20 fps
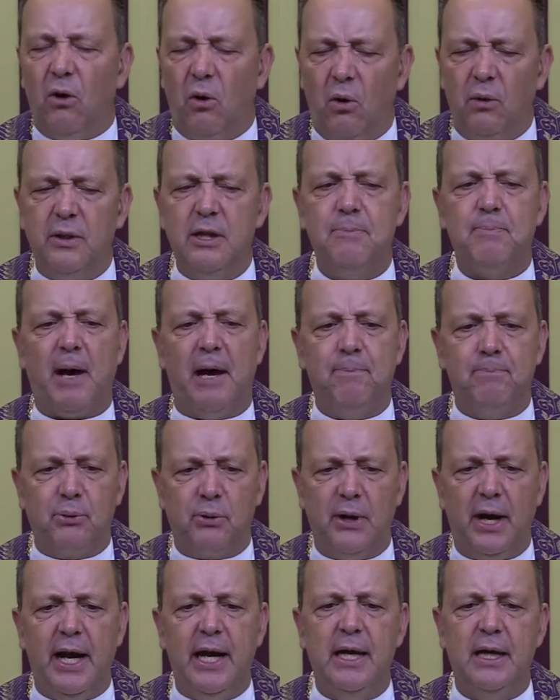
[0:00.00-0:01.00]
only by
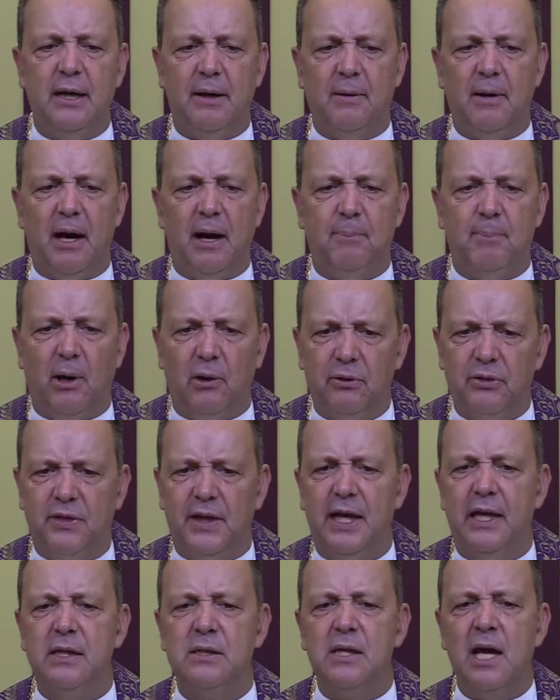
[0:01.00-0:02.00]
praying about
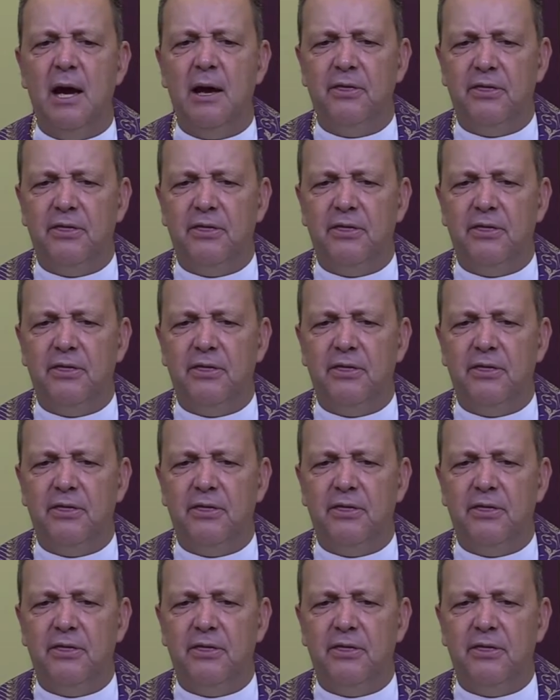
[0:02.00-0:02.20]
things,